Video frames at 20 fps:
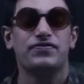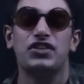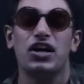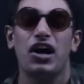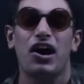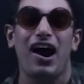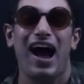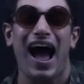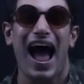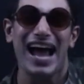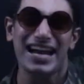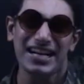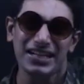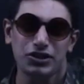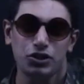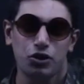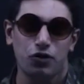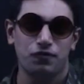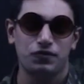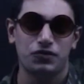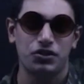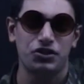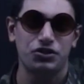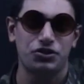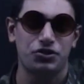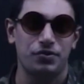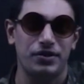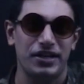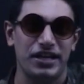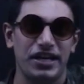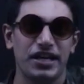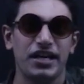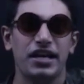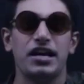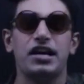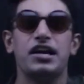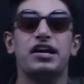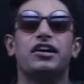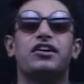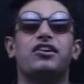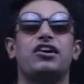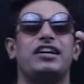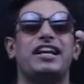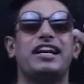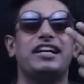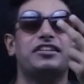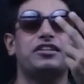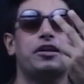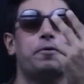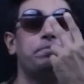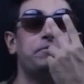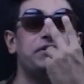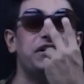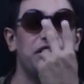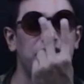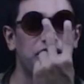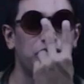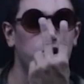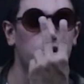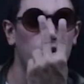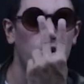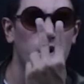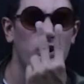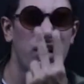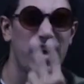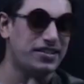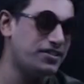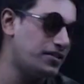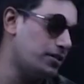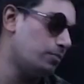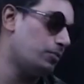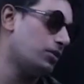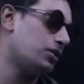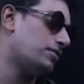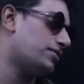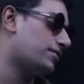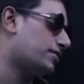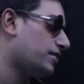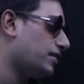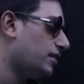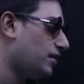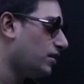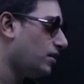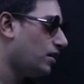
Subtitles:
the height of the tree correct up till 2 decimals.